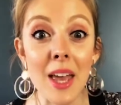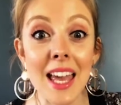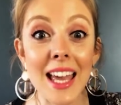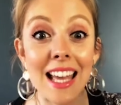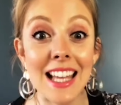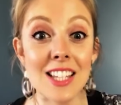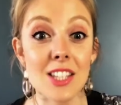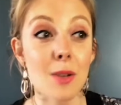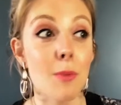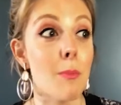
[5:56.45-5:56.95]

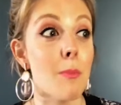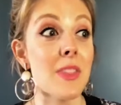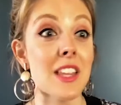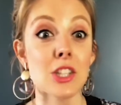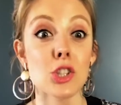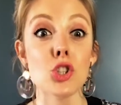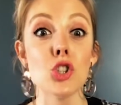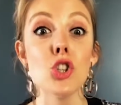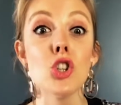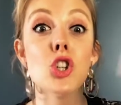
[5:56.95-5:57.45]
into
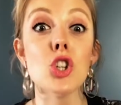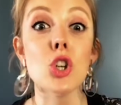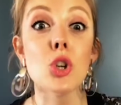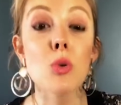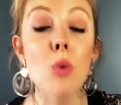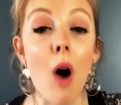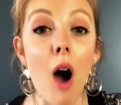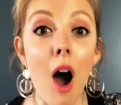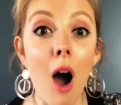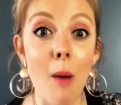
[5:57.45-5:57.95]
this
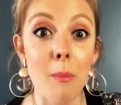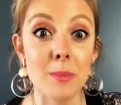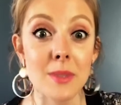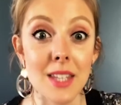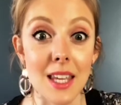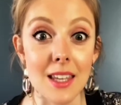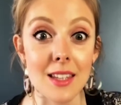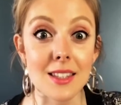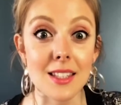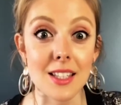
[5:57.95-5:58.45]
new
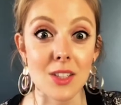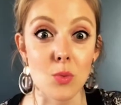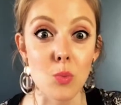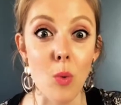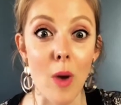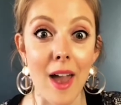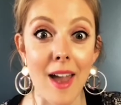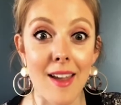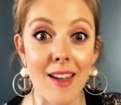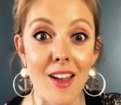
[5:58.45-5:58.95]
updated
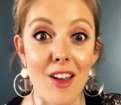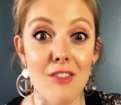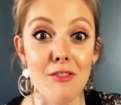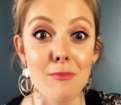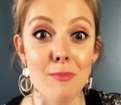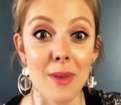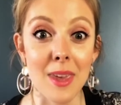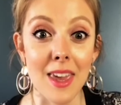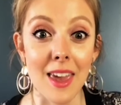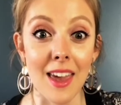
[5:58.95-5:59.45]
way of
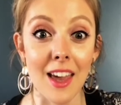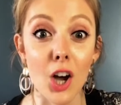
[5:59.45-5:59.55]
being.